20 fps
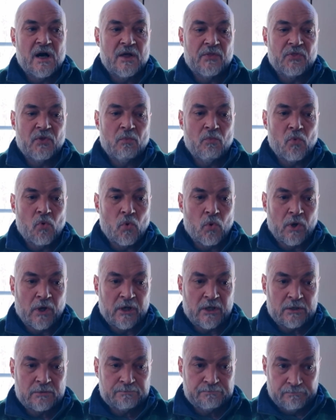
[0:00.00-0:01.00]

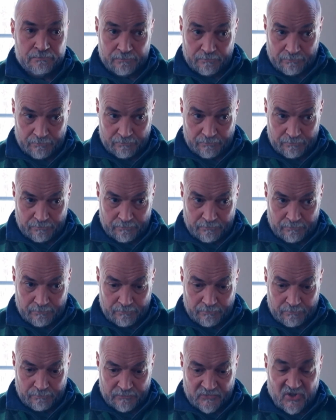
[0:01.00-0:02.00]
the
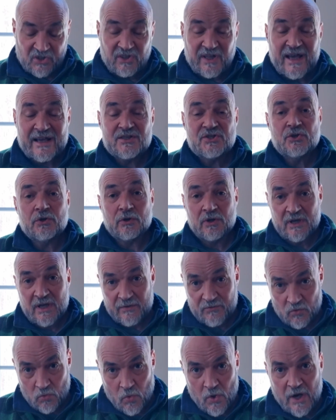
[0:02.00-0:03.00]
less you're
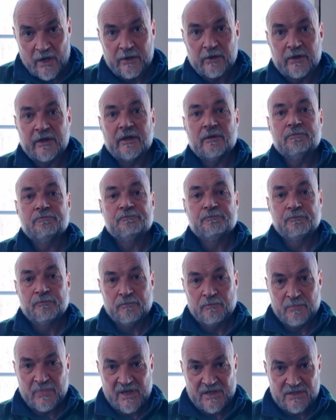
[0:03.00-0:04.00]
going to have to water it,
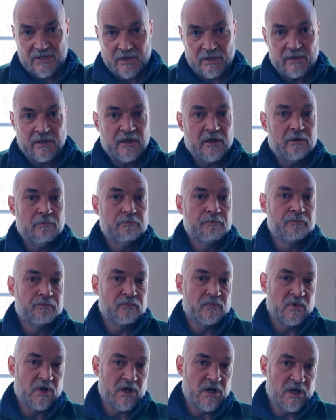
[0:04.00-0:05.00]
basically.
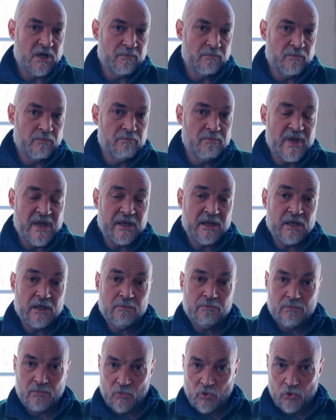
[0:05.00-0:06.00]

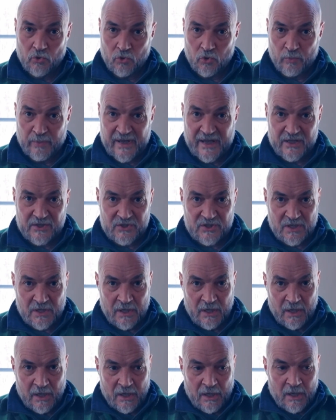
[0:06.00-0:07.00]
Many hugel
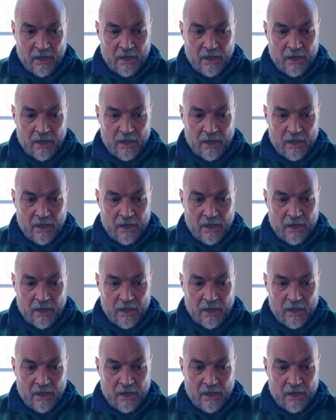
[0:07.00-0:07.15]
beds